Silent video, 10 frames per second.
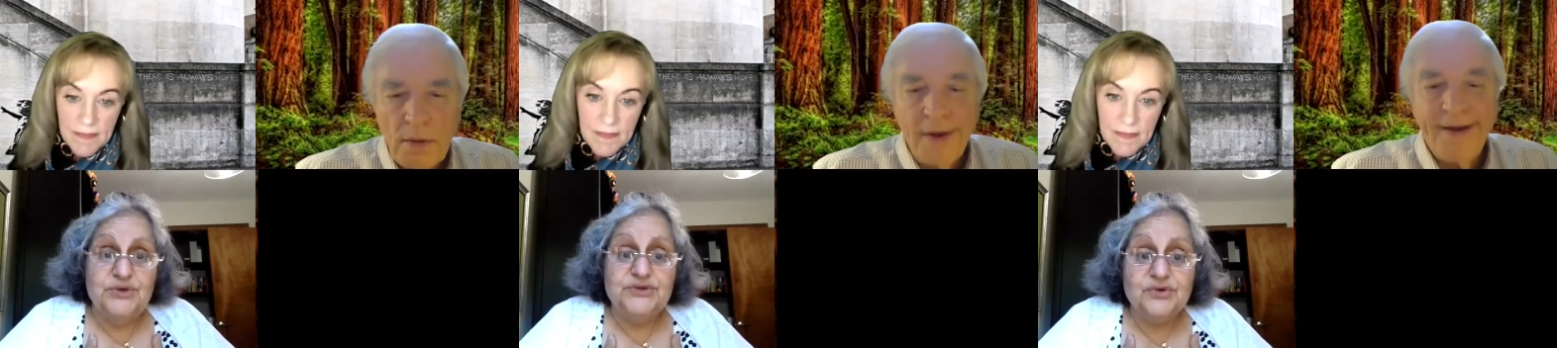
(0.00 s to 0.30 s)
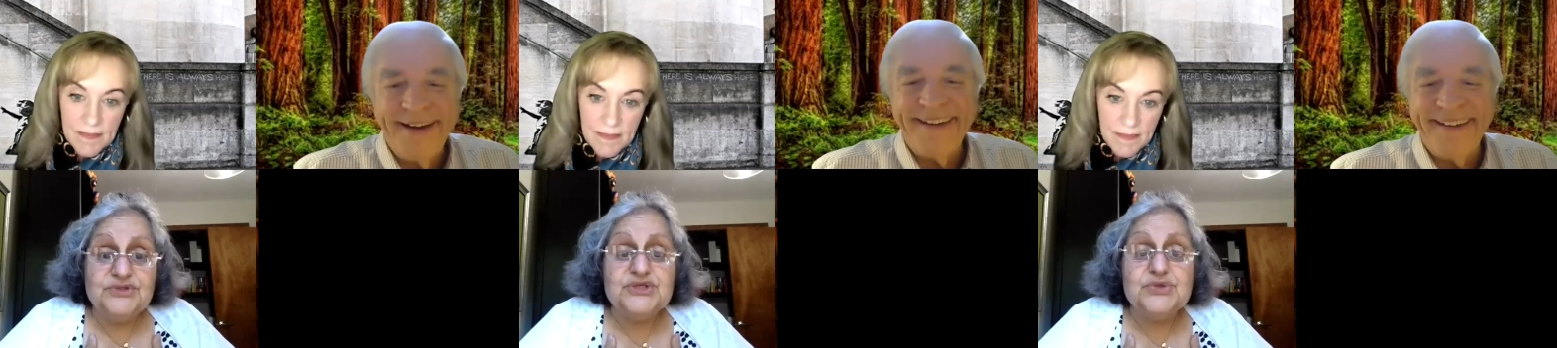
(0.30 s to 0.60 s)
Speaker 1: We
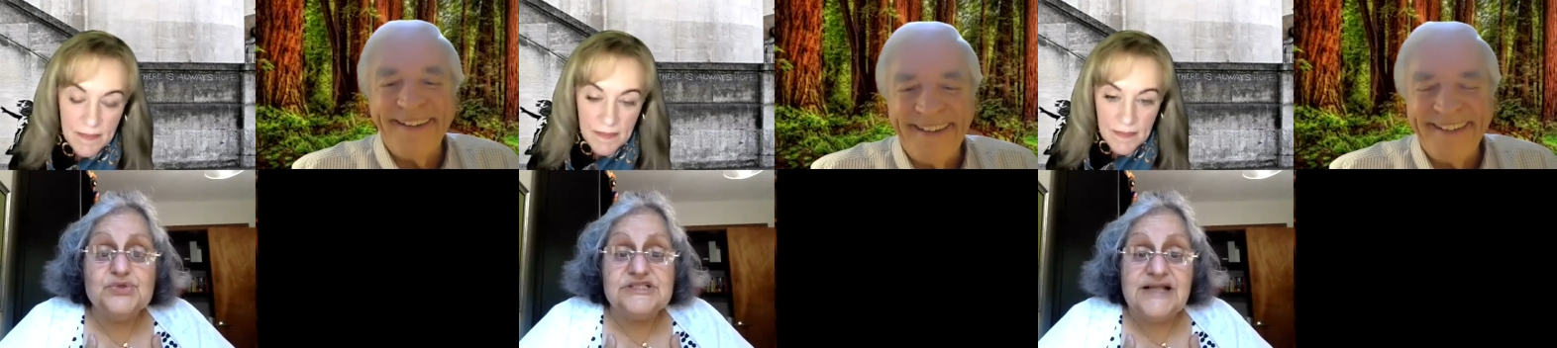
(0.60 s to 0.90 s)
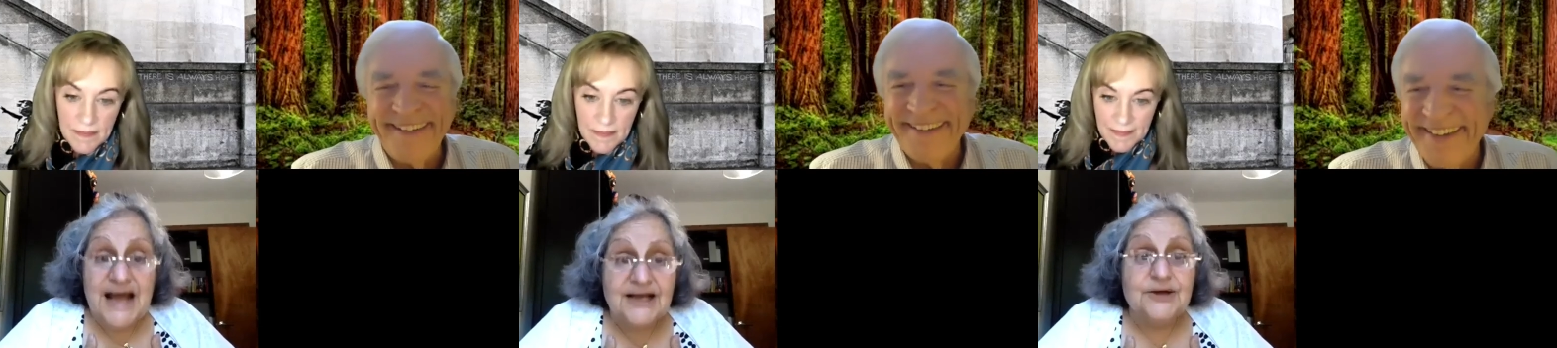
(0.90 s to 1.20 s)
don't use
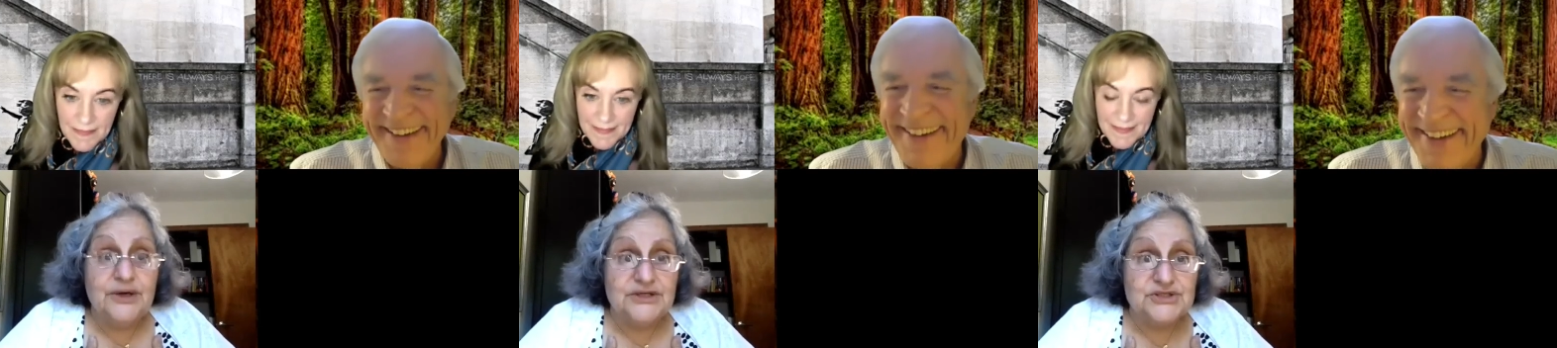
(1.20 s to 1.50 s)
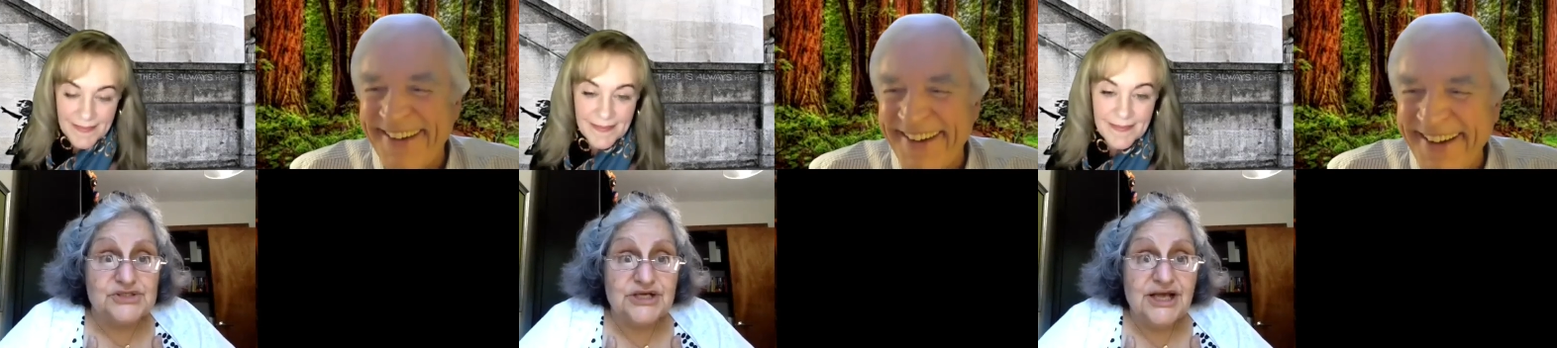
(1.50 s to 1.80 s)

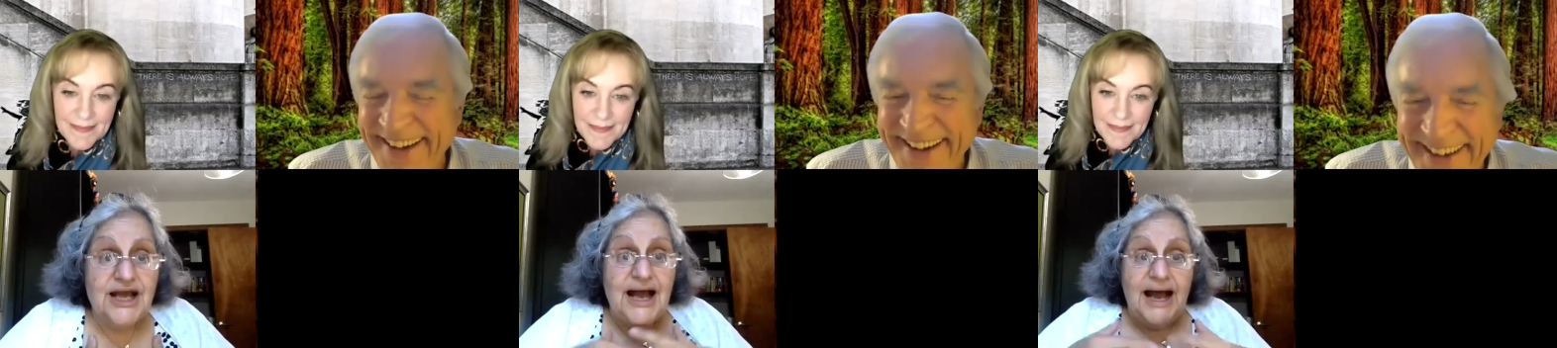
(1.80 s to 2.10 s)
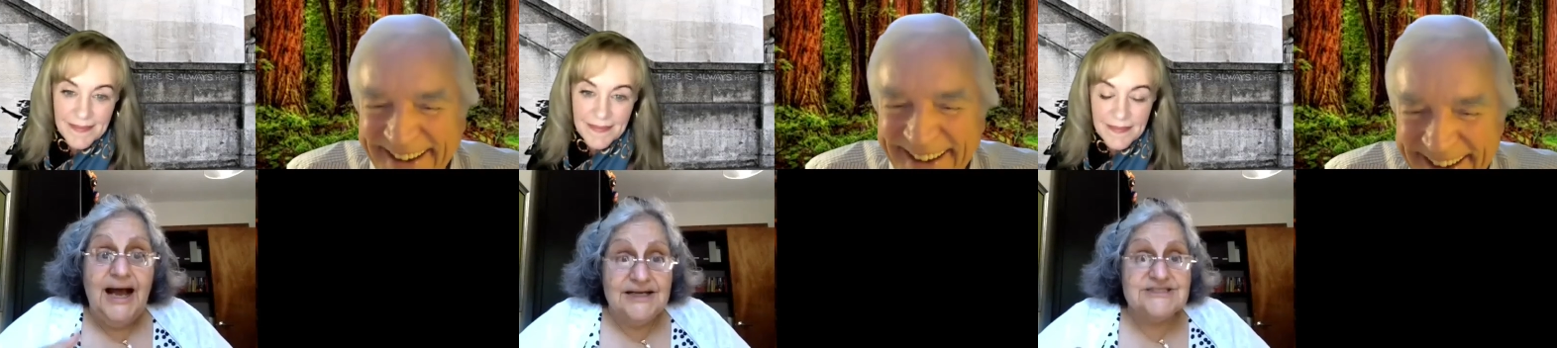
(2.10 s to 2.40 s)
language
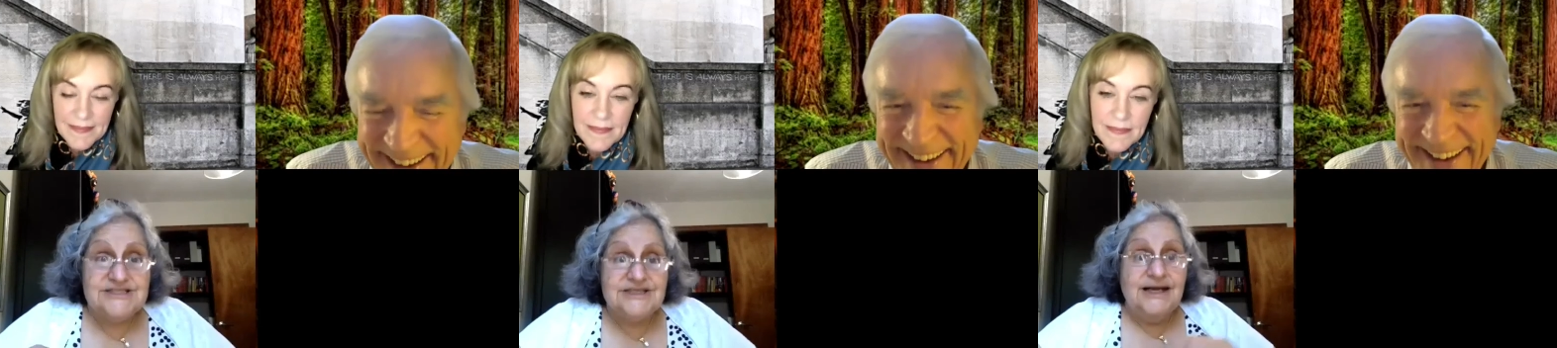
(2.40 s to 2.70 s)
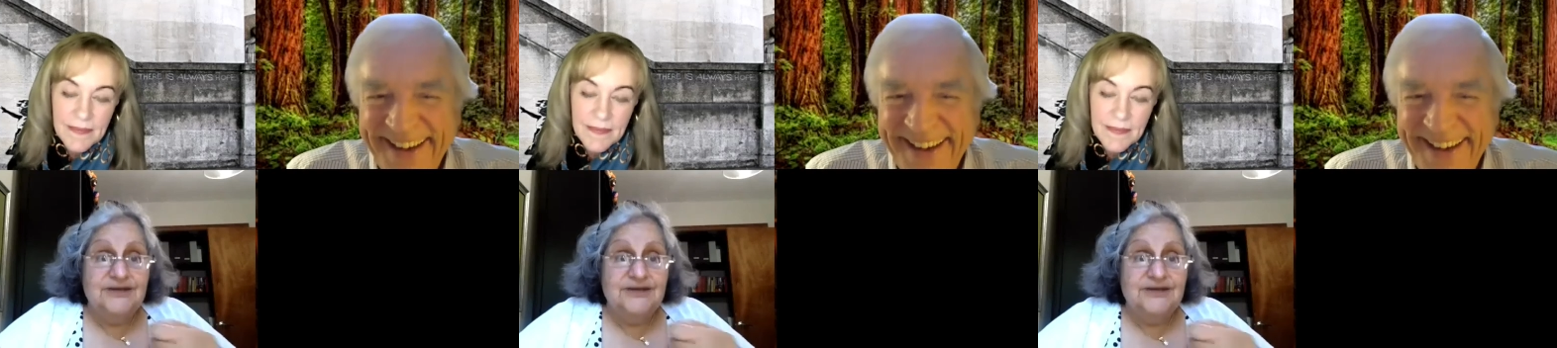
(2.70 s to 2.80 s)
as